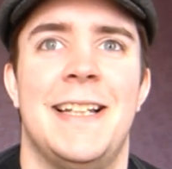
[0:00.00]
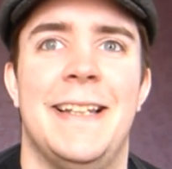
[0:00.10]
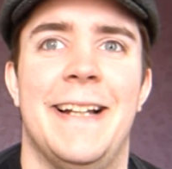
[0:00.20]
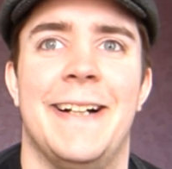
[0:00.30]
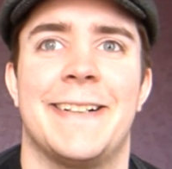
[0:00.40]

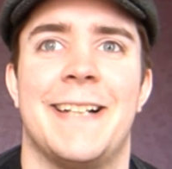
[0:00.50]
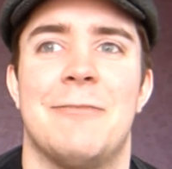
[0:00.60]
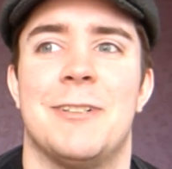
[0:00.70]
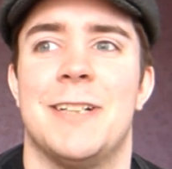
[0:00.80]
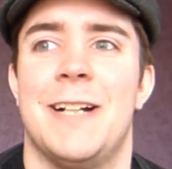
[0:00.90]
that I
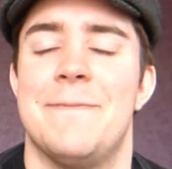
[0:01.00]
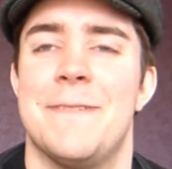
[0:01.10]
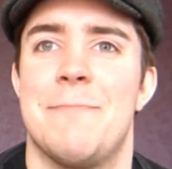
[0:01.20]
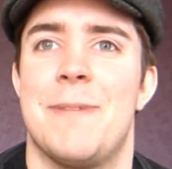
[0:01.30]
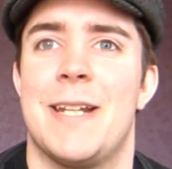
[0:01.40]
kept on having
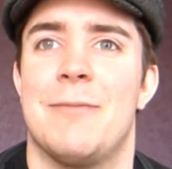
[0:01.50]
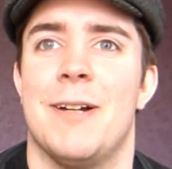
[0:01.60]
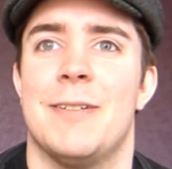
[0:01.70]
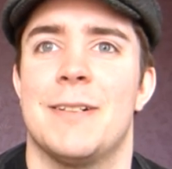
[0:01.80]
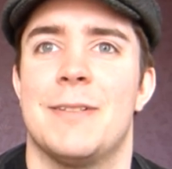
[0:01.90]
to peek
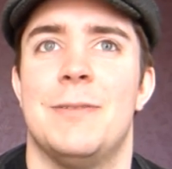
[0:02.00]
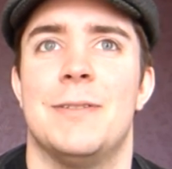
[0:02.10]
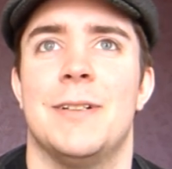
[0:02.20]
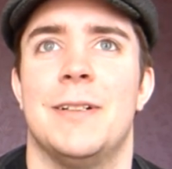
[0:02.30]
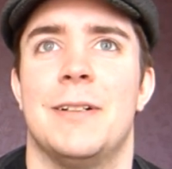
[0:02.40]
round the
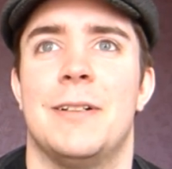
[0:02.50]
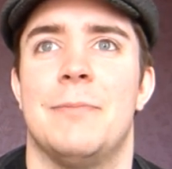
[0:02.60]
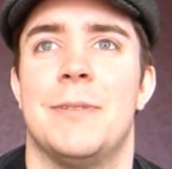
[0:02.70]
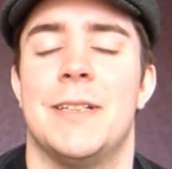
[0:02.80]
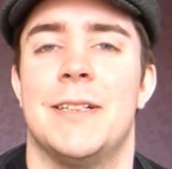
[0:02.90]
corner and look
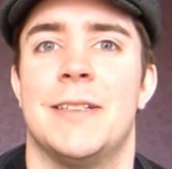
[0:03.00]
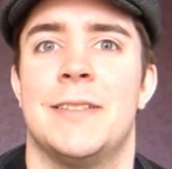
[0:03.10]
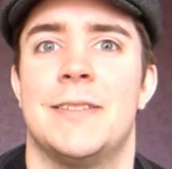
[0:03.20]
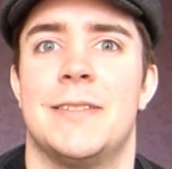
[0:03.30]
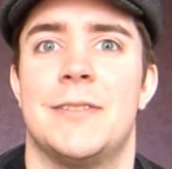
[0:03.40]
up the
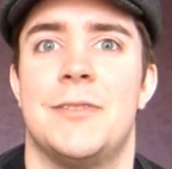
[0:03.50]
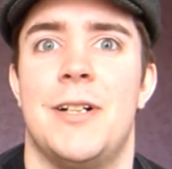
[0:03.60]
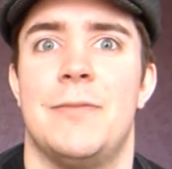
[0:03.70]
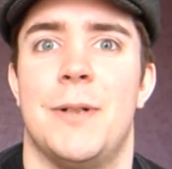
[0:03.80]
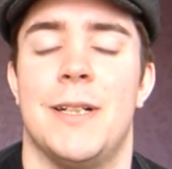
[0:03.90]

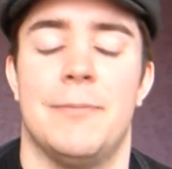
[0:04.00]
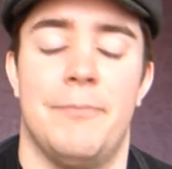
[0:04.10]
driveway.